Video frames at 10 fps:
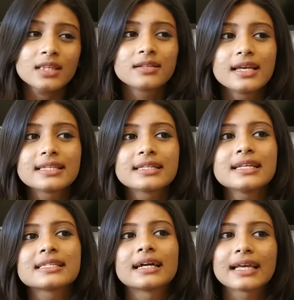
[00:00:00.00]
Case
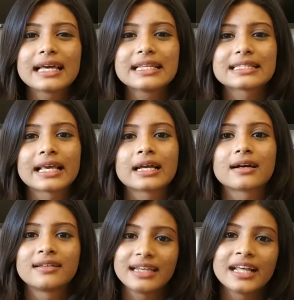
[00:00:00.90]
studies again is like
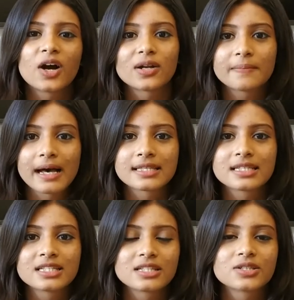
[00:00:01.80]
reading out a
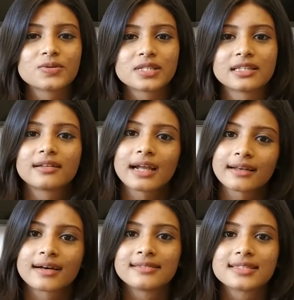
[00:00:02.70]
passage and choosing the right
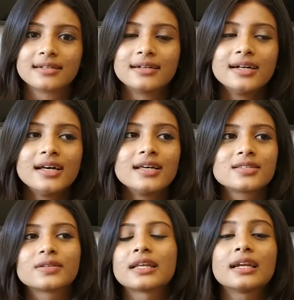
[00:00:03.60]
answer.
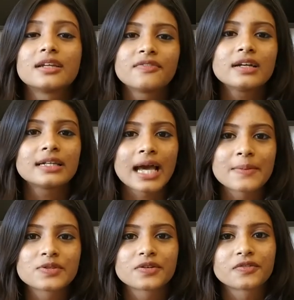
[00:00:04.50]
So there are different
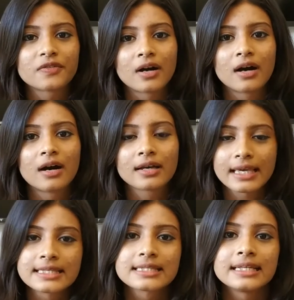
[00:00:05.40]
types of
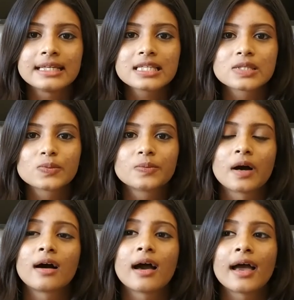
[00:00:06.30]
case studies,
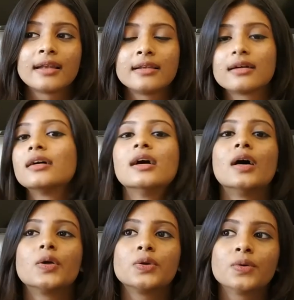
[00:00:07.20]
and
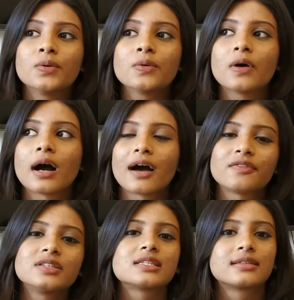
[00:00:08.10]
you have
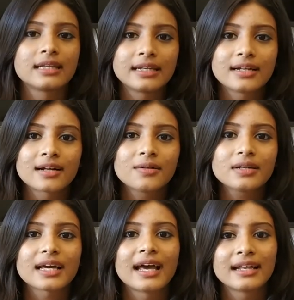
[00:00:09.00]
to just read it
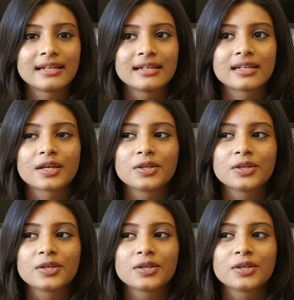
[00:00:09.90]
out and